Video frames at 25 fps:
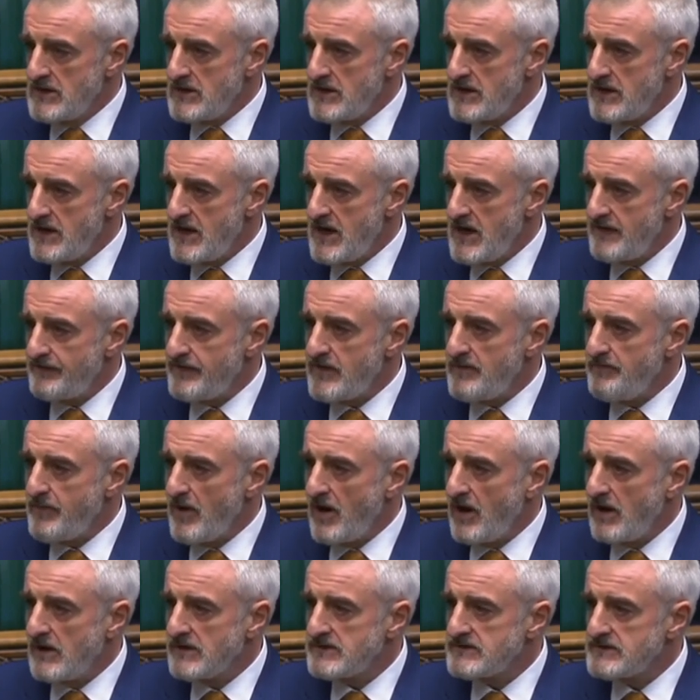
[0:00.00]
in every
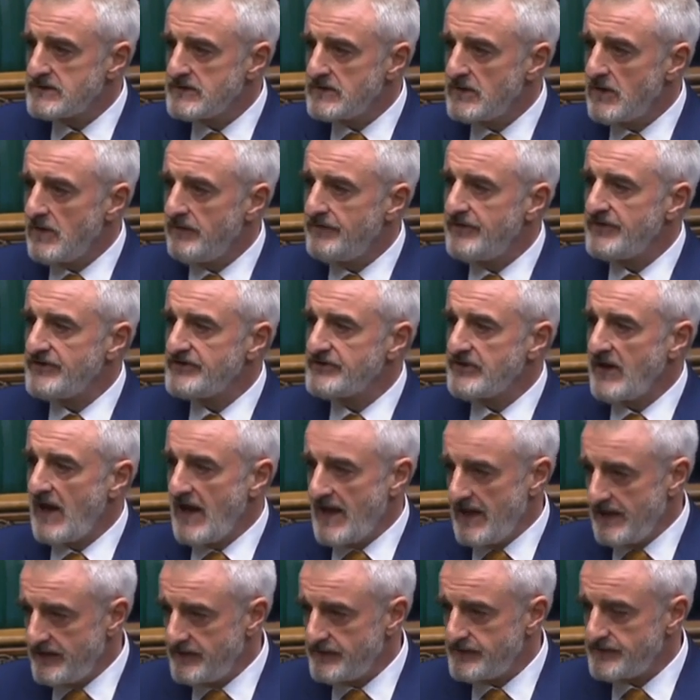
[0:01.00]
part of this
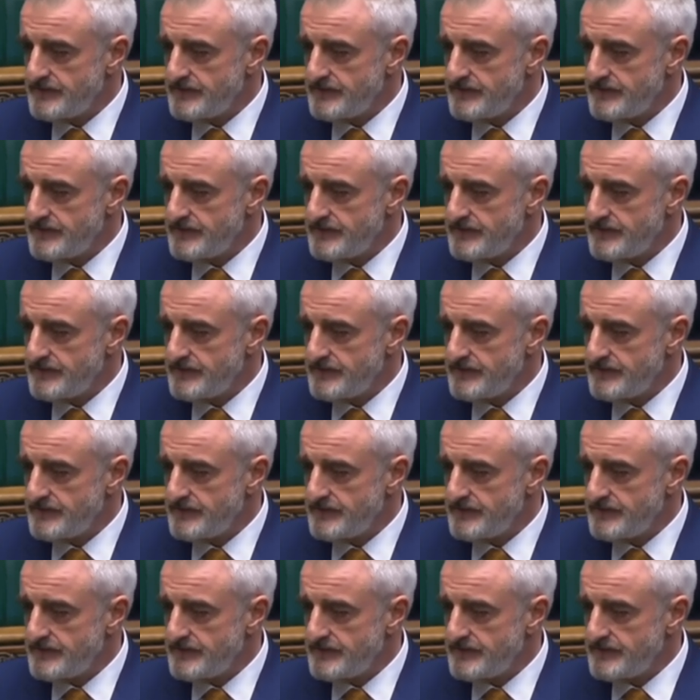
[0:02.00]
land.